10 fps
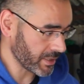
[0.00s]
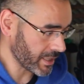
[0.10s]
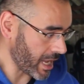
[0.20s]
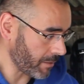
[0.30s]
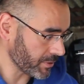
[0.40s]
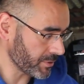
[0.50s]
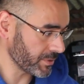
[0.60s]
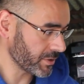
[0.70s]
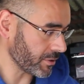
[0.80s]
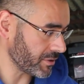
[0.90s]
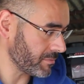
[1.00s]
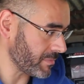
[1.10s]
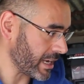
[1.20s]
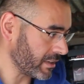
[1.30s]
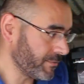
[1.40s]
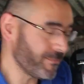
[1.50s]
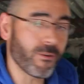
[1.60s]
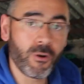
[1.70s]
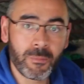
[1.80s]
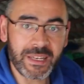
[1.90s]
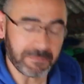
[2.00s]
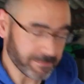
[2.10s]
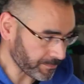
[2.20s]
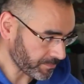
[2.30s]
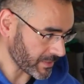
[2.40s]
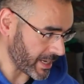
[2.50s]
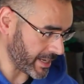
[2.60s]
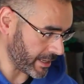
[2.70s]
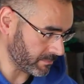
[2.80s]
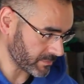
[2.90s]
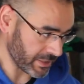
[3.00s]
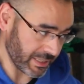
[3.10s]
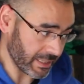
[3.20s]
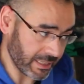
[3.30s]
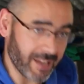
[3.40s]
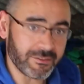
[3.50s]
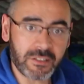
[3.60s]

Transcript: The cables was custom made for me, because I didn't have the